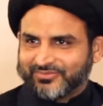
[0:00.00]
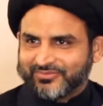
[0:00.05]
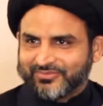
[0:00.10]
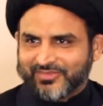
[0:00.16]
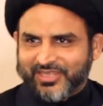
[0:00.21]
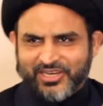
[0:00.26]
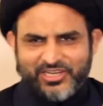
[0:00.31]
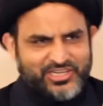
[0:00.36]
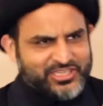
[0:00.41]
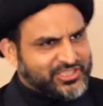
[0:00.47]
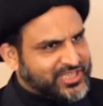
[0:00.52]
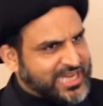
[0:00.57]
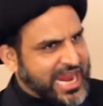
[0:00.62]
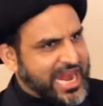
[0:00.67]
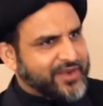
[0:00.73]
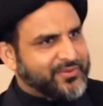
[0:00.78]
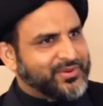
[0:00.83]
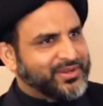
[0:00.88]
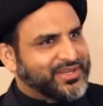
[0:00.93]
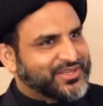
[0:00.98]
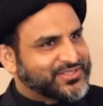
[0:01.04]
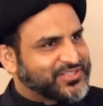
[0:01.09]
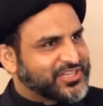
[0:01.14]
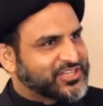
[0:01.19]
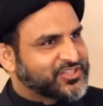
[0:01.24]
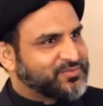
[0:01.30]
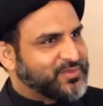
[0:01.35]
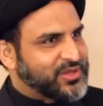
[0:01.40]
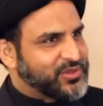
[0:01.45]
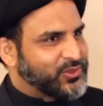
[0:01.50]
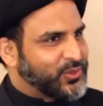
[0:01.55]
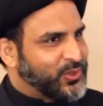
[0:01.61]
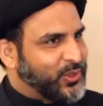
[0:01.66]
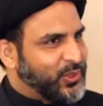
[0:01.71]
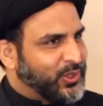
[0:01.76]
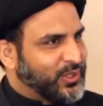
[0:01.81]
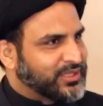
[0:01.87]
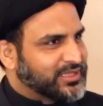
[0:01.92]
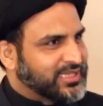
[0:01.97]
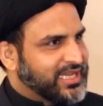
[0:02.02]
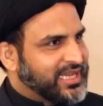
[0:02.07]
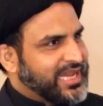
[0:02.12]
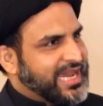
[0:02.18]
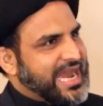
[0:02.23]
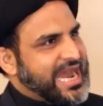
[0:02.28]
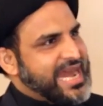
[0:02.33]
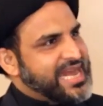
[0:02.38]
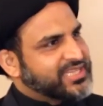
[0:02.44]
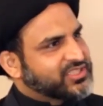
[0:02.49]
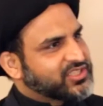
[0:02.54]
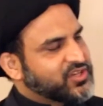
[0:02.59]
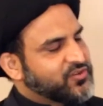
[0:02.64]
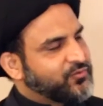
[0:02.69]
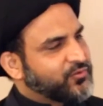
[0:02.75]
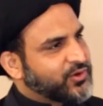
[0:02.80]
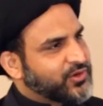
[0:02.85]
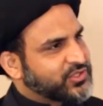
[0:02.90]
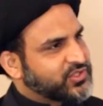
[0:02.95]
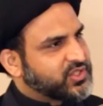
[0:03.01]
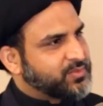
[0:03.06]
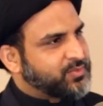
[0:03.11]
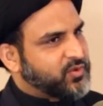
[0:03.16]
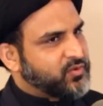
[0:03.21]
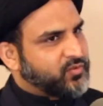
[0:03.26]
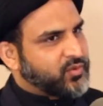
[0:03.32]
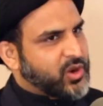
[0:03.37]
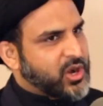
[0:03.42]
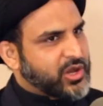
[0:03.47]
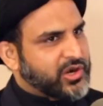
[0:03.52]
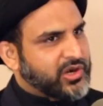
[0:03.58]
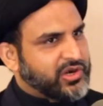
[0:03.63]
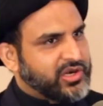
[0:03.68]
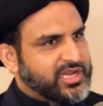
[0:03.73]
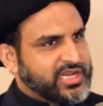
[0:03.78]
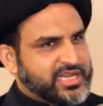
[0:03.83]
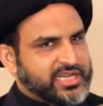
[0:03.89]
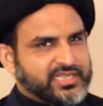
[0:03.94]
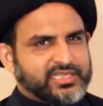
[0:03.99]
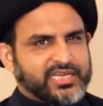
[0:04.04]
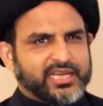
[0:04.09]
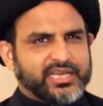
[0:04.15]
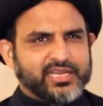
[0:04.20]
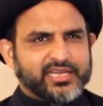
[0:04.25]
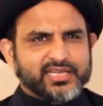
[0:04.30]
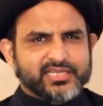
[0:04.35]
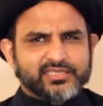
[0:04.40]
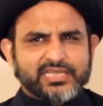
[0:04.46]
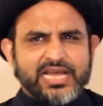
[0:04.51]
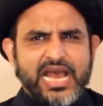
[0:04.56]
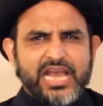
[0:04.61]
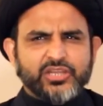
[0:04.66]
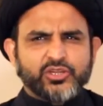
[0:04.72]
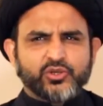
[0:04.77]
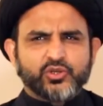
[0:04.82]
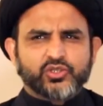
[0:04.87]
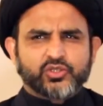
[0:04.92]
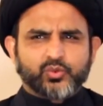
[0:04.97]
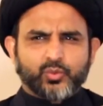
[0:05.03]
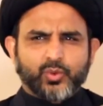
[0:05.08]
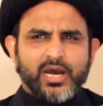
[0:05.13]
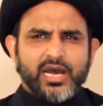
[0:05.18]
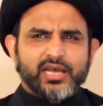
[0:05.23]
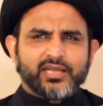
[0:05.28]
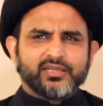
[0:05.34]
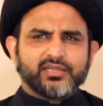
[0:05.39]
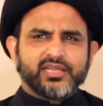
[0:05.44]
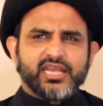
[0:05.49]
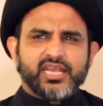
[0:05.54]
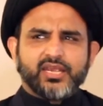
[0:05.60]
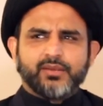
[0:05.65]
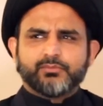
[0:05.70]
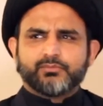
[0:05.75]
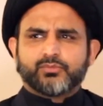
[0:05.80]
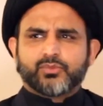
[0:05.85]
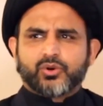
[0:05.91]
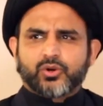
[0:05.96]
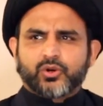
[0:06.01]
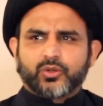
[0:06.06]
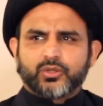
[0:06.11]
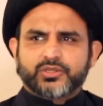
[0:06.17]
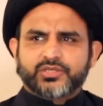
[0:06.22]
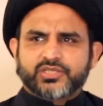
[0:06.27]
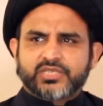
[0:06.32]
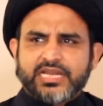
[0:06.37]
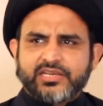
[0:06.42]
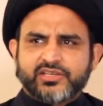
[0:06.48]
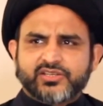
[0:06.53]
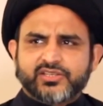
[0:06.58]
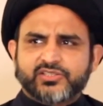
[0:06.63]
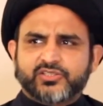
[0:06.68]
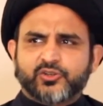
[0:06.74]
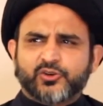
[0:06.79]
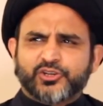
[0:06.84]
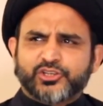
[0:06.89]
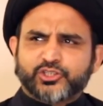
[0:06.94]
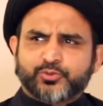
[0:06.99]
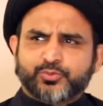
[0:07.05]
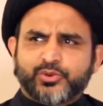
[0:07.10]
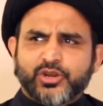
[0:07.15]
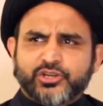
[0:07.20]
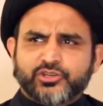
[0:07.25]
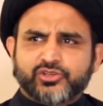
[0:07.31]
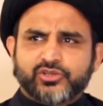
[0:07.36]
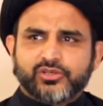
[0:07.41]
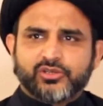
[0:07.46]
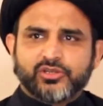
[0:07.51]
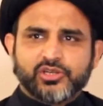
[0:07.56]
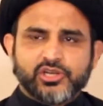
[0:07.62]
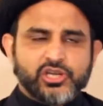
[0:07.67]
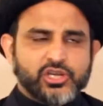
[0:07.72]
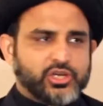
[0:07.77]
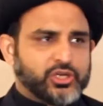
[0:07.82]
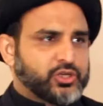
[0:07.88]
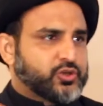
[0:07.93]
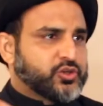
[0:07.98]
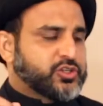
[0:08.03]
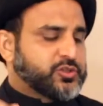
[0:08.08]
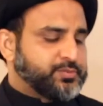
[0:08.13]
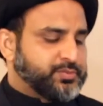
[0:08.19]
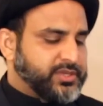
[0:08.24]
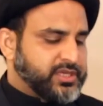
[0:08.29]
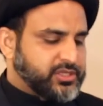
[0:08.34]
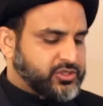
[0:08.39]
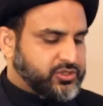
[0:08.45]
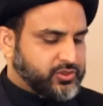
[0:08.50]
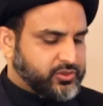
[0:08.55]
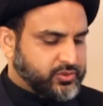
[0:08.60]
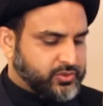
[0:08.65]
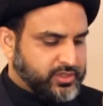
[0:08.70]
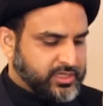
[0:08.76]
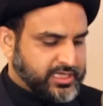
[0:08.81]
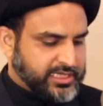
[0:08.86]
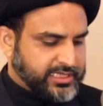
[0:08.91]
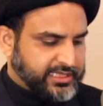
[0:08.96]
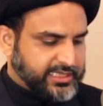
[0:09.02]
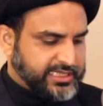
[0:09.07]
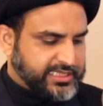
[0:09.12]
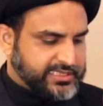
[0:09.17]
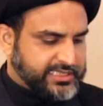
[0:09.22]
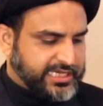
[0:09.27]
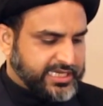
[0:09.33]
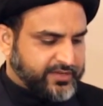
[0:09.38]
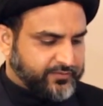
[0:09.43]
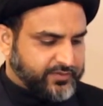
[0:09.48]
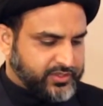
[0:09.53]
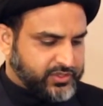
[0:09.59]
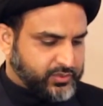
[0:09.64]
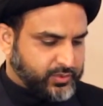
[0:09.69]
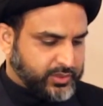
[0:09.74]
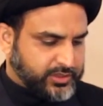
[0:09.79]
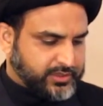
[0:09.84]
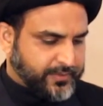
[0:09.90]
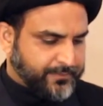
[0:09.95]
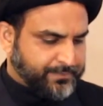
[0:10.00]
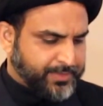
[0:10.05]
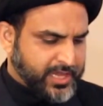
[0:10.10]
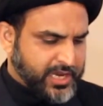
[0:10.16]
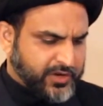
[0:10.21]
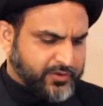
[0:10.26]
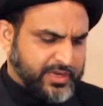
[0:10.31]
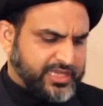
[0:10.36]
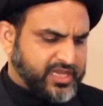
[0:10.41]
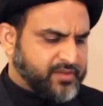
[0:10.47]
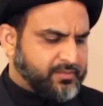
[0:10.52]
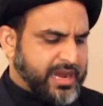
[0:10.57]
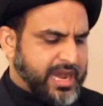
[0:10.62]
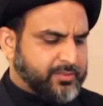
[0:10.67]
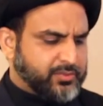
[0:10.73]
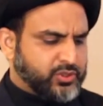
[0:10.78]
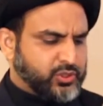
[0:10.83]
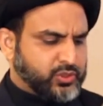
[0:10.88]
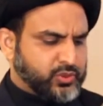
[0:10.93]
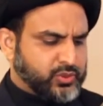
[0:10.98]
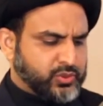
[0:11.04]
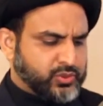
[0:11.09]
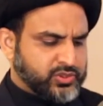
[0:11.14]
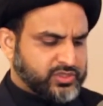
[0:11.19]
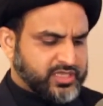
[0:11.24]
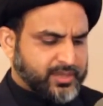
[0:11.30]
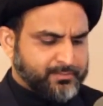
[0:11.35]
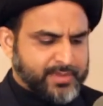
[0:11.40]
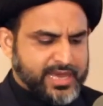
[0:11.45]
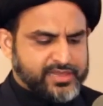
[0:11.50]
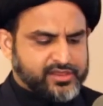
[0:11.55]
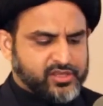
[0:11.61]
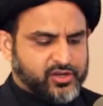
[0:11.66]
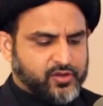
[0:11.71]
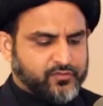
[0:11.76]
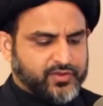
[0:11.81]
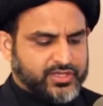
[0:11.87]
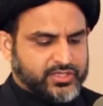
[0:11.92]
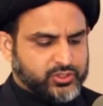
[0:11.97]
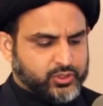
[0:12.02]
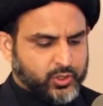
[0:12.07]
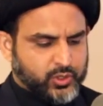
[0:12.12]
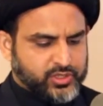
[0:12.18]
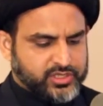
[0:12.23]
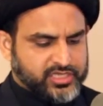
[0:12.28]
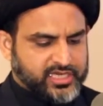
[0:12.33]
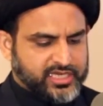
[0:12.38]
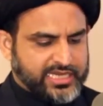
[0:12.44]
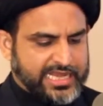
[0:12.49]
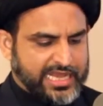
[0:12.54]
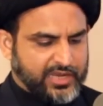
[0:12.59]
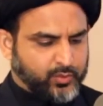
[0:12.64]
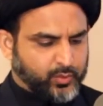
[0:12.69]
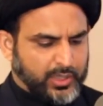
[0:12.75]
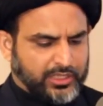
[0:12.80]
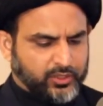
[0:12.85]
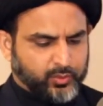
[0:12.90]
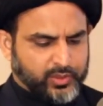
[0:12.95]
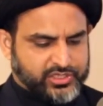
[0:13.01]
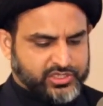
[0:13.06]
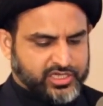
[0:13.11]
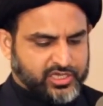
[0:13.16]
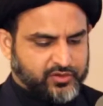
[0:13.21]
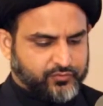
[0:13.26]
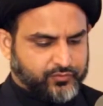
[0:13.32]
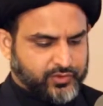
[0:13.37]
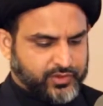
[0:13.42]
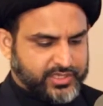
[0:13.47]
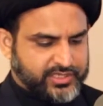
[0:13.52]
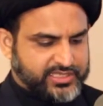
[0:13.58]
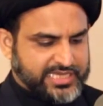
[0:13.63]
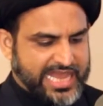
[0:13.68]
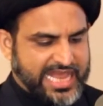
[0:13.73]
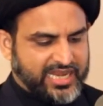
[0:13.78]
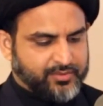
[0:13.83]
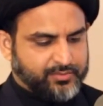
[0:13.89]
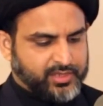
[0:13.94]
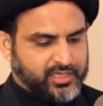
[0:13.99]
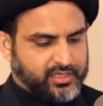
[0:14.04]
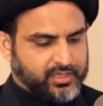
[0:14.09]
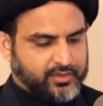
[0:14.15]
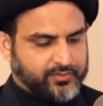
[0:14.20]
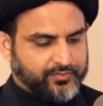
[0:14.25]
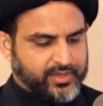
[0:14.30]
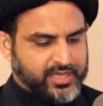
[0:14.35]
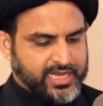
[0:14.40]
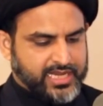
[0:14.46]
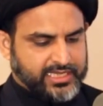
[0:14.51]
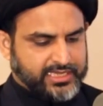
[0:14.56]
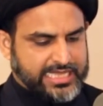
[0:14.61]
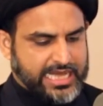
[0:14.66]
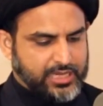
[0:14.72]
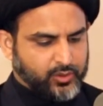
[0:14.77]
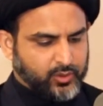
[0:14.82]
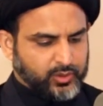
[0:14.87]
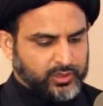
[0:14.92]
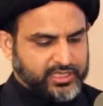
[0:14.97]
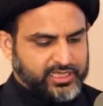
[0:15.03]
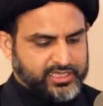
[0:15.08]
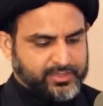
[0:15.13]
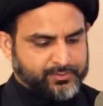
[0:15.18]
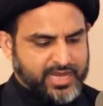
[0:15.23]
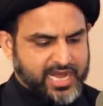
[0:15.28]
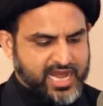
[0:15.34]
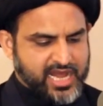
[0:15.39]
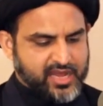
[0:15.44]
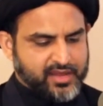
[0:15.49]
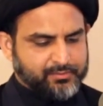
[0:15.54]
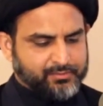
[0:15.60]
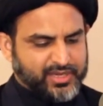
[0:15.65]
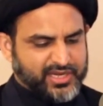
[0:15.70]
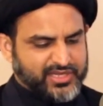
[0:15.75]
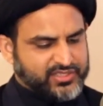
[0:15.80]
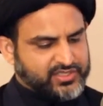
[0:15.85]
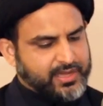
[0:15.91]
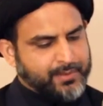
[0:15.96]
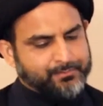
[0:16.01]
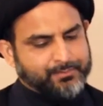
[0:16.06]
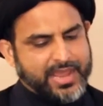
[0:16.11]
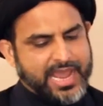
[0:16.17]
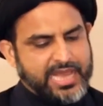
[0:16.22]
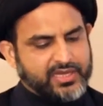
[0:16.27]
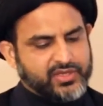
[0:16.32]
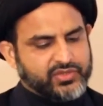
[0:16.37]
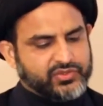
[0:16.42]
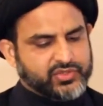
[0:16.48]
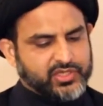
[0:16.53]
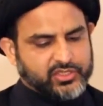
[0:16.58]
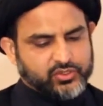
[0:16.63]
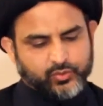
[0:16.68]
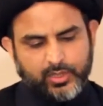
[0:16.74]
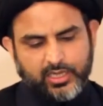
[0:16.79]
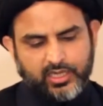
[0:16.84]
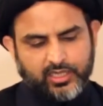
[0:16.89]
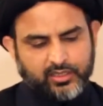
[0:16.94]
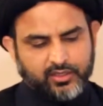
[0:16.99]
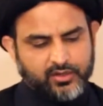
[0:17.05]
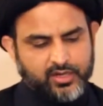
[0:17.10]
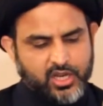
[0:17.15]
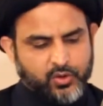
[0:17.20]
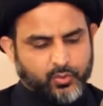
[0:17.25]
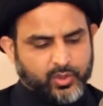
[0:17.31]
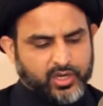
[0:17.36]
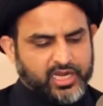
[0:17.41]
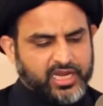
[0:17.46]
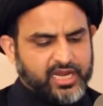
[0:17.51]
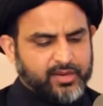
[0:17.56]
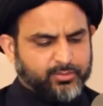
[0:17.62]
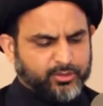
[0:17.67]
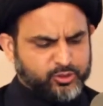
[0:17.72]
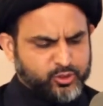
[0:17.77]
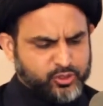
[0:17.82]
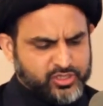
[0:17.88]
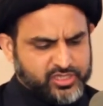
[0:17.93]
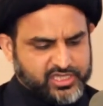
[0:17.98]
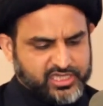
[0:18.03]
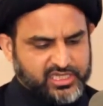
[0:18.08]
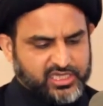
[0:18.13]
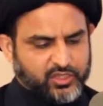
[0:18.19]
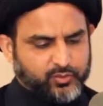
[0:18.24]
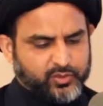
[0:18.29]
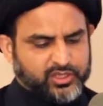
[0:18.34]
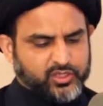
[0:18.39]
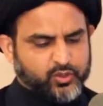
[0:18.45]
That he's carrying a 6-month-old, asking for a sip of water, yet he does not use one immoral sentence or expression to speak to these individuals. Rather, Imam used the method of exhorting and well-wishing for his enemy. Not only Imam, but his companions as well, were able to deal with